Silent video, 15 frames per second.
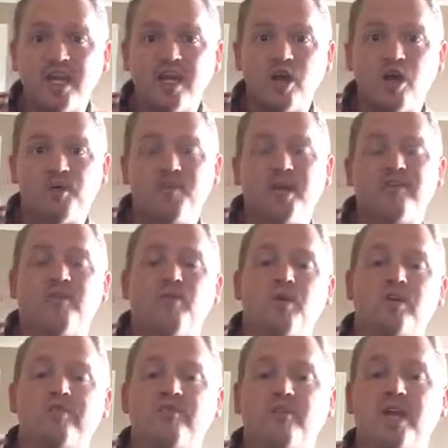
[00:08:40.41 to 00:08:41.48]
Hope you have a
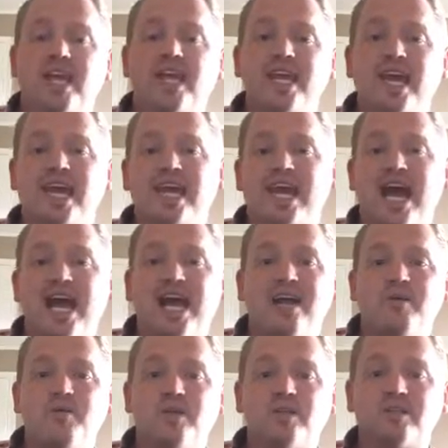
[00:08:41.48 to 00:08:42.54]
wonderful day, and I
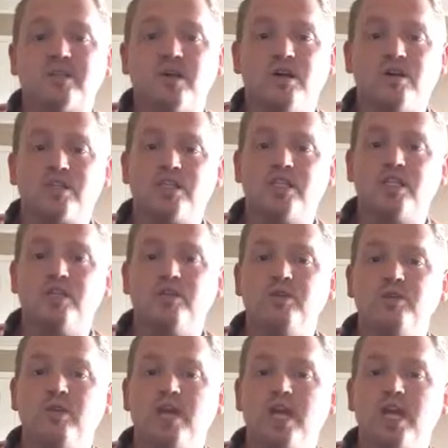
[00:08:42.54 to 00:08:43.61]
will talk to
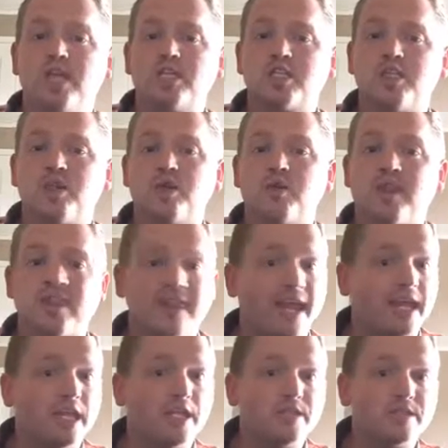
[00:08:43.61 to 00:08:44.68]
you soon.
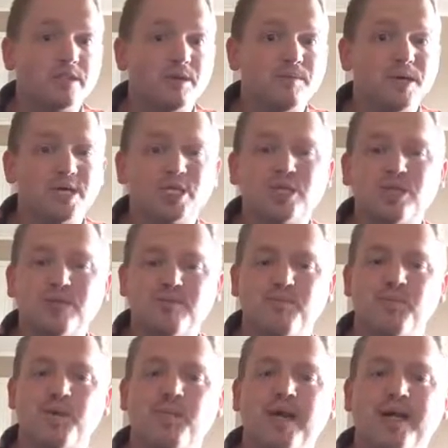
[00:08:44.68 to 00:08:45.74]
Thank you so much.
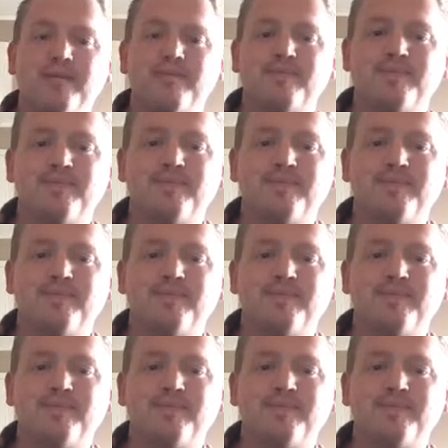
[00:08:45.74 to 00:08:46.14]
Bye-bye.